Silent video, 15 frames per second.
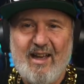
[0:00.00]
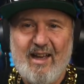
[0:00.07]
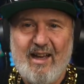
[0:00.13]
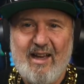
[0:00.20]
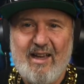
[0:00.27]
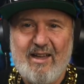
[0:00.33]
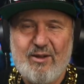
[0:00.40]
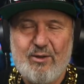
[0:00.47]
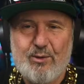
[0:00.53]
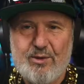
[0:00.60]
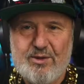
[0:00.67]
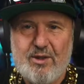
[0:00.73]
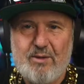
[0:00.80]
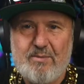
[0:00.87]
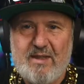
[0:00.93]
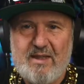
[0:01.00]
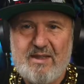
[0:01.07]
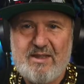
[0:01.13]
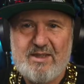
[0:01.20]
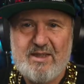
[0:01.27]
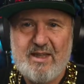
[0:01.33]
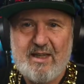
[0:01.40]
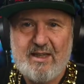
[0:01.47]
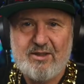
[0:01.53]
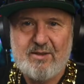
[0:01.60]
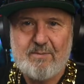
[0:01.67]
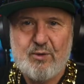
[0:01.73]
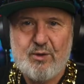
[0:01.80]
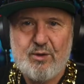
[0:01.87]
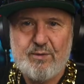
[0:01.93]
It also means that
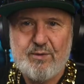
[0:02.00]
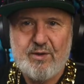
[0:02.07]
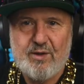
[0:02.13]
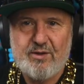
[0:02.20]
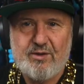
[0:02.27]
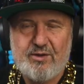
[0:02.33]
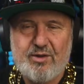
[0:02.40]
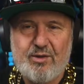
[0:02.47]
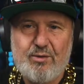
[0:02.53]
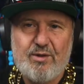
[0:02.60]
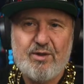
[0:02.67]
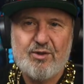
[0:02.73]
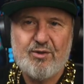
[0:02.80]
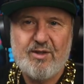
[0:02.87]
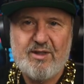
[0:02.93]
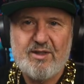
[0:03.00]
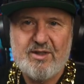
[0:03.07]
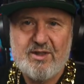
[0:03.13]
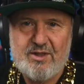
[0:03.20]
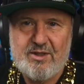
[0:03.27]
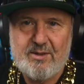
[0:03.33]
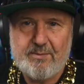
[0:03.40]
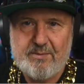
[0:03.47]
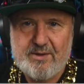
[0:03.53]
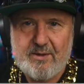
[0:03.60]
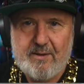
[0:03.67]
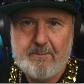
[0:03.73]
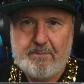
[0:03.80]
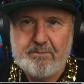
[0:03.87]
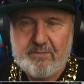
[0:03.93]
you've got two discrete
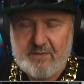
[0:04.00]
systems.